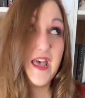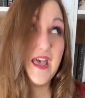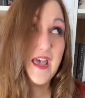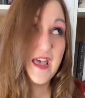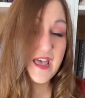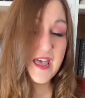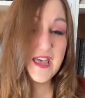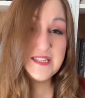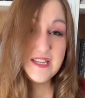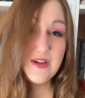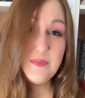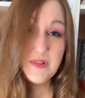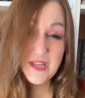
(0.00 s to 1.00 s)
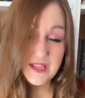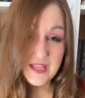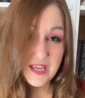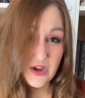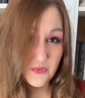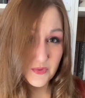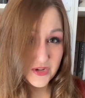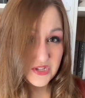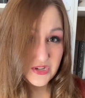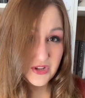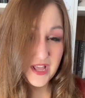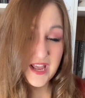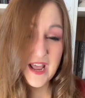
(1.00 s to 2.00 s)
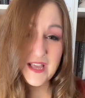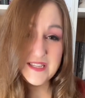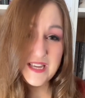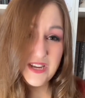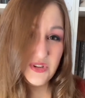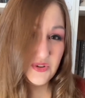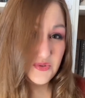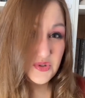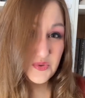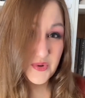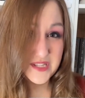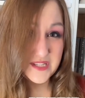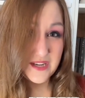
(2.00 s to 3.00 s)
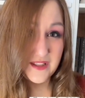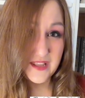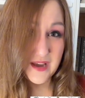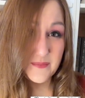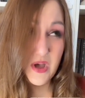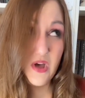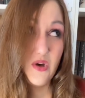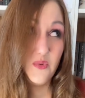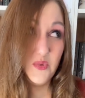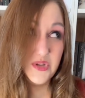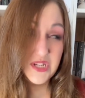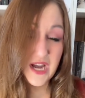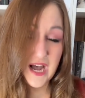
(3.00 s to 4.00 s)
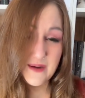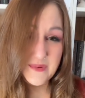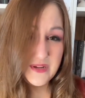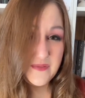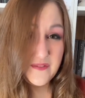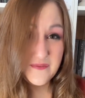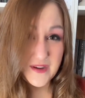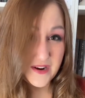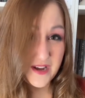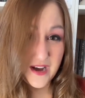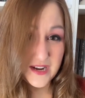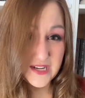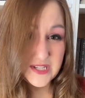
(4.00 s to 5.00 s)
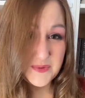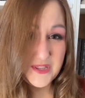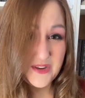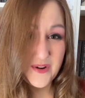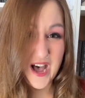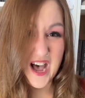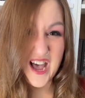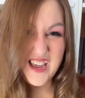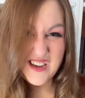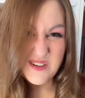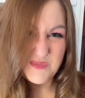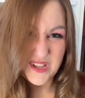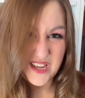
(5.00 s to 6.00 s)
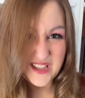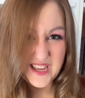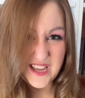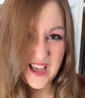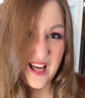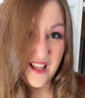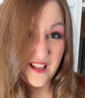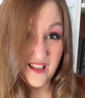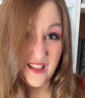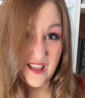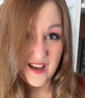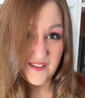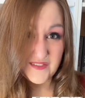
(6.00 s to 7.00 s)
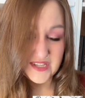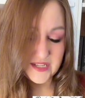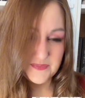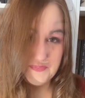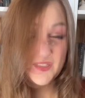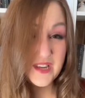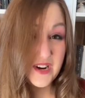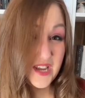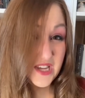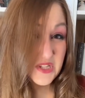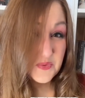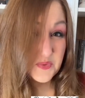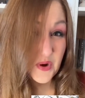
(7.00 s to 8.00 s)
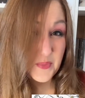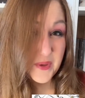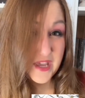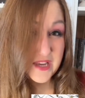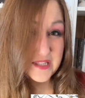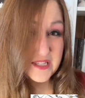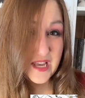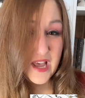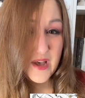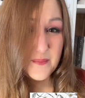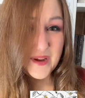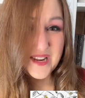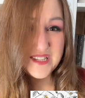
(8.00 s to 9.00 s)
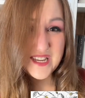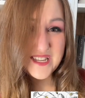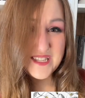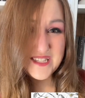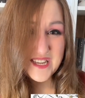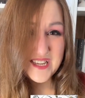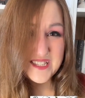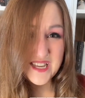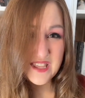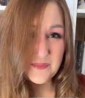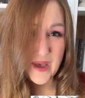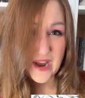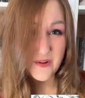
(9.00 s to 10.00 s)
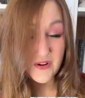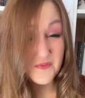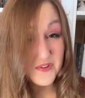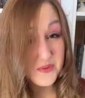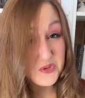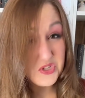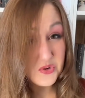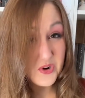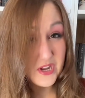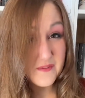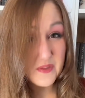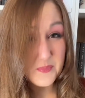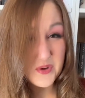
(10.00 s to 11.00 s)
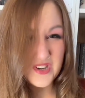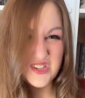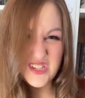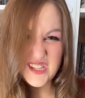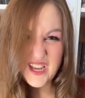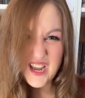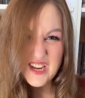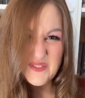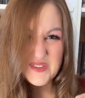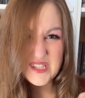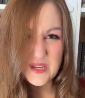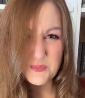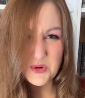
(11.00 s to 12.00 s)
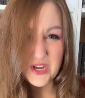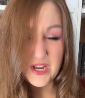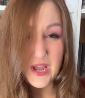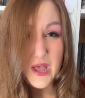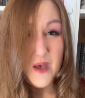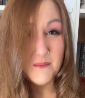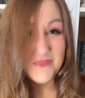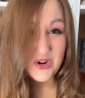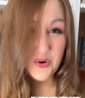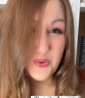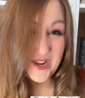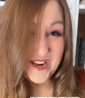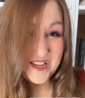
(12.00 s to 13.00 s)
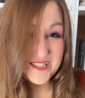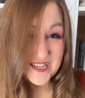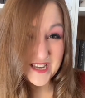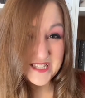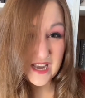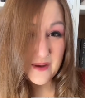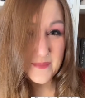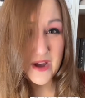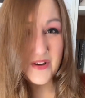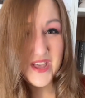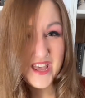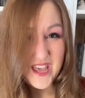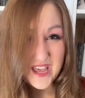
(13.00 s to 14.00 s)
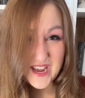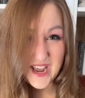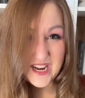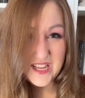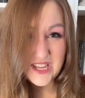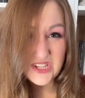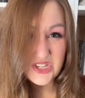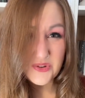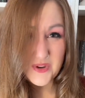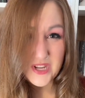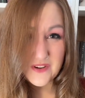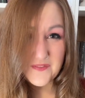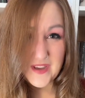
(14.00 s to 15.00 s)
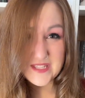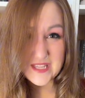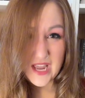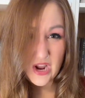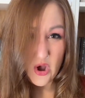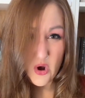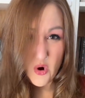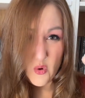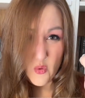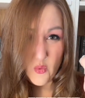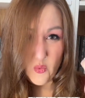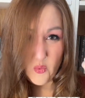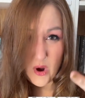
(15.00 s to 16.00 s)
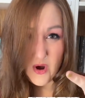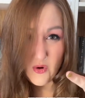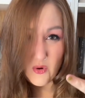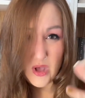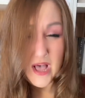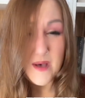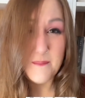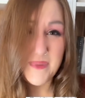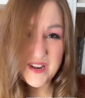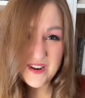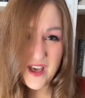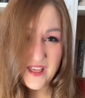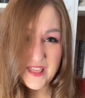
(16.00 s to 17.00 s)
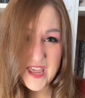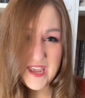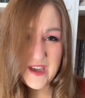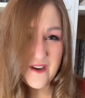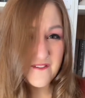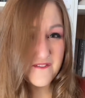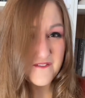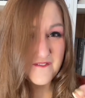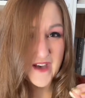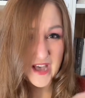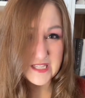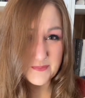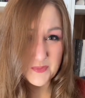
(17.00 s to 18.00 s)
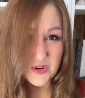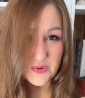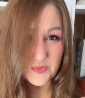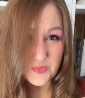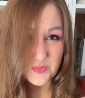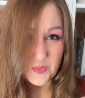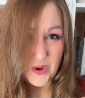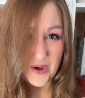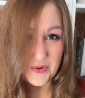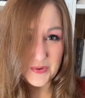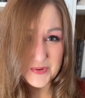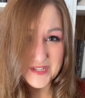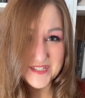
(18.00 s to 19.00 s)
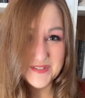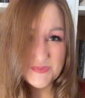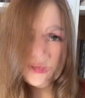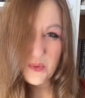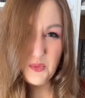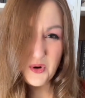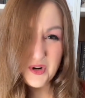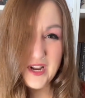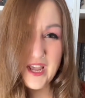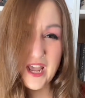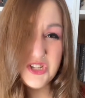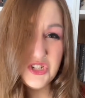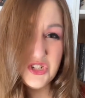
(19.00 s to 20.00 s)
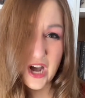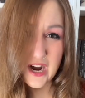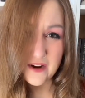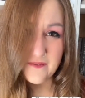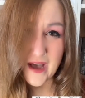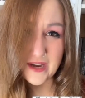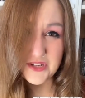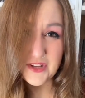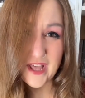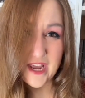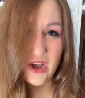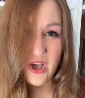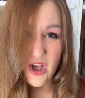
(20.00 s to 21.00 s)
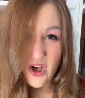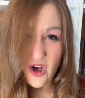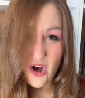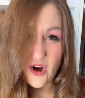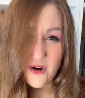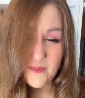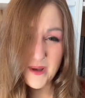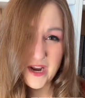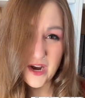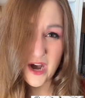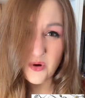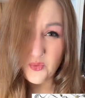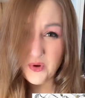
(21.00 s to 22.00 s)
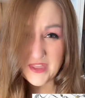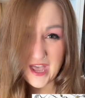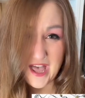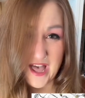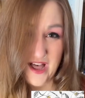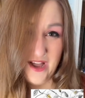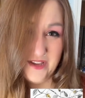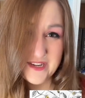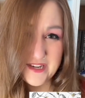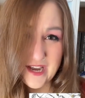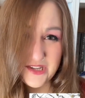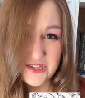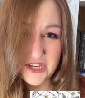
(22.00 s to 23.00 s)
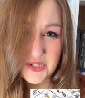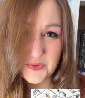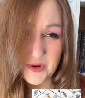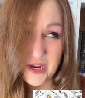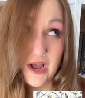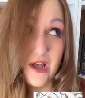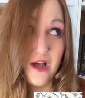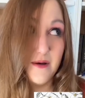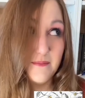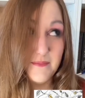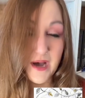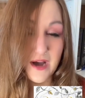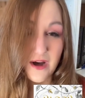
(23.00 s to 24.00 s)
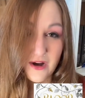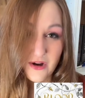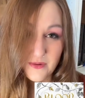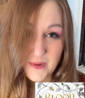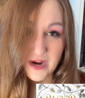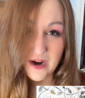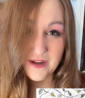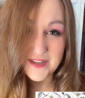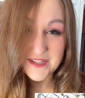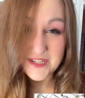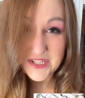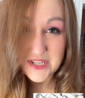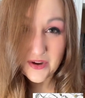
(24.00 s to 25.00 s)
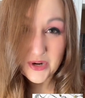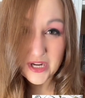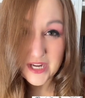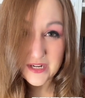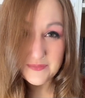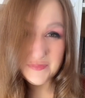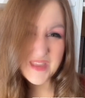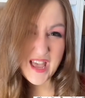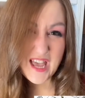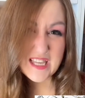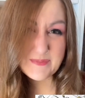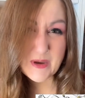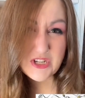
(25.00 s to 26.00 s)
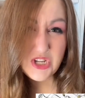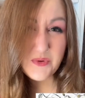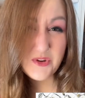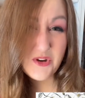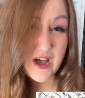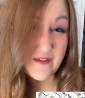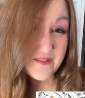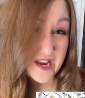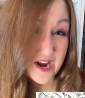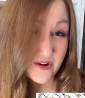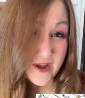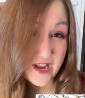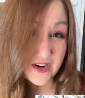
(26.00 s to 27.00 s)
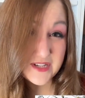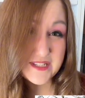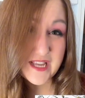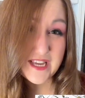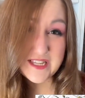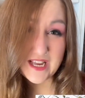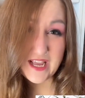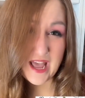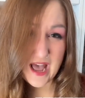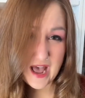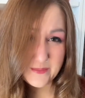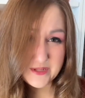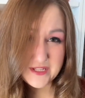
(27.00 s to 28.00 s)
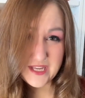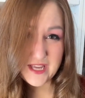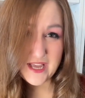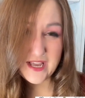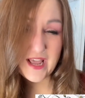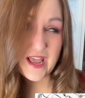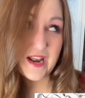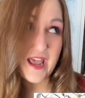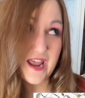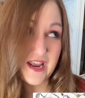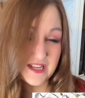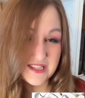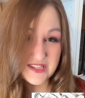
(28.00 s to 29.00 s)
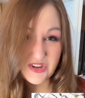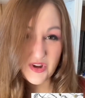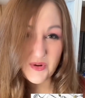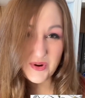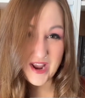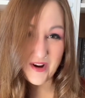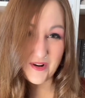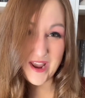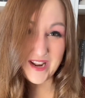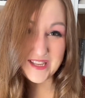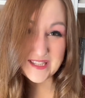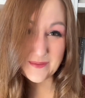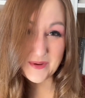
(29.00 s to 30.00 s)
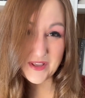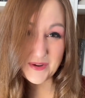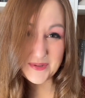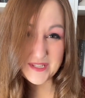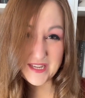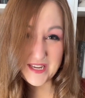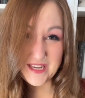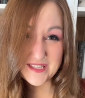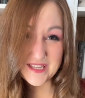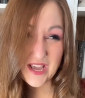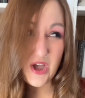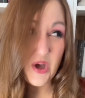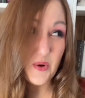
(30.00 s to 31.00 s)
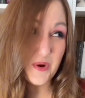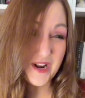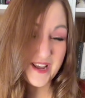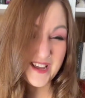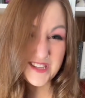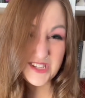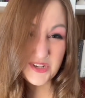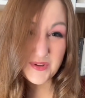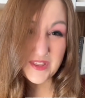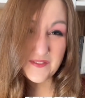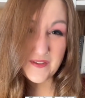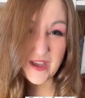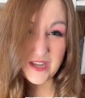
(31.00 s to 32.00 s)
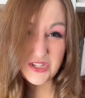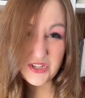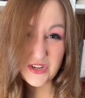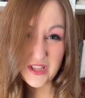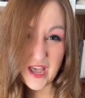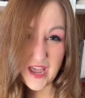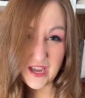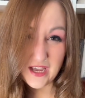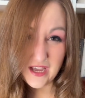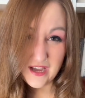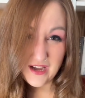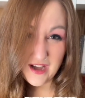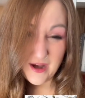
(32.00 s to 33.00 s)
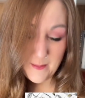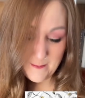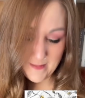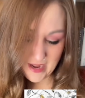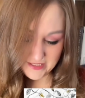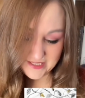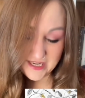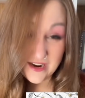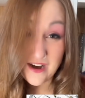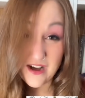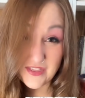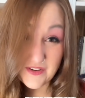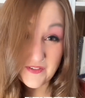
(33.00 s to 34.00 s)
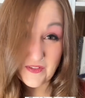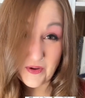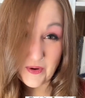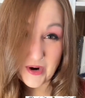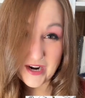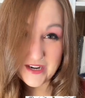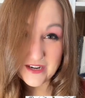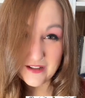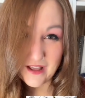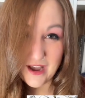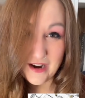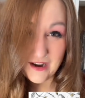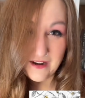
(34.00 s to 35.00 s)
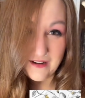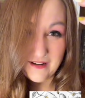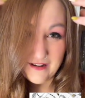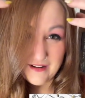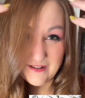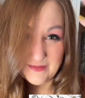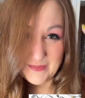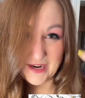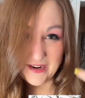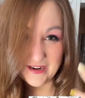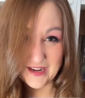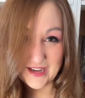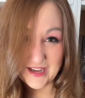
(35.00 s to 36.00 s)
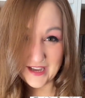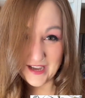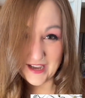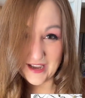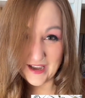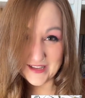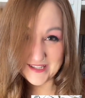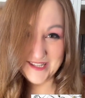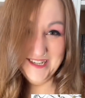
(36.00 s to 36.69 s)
It is completely original and has a new twist on them, which I'm going to be very honest with you, I completely loved. There is romance, but it does sit in the background for the majority of the book, just kind of simmering. But when it does come out, it kind of hits you in your face like, whoa, but not like fast burn, whoa. More in a shock factor, like, oh my God, what the hell did I just read? But oh my God, this is so good. Especially when you have narrators like Teddy Hamilton and Aiden Snow narrating some of those scenes. When it hits you in the face, you're like melting on the floor. You're like, oh my goodness.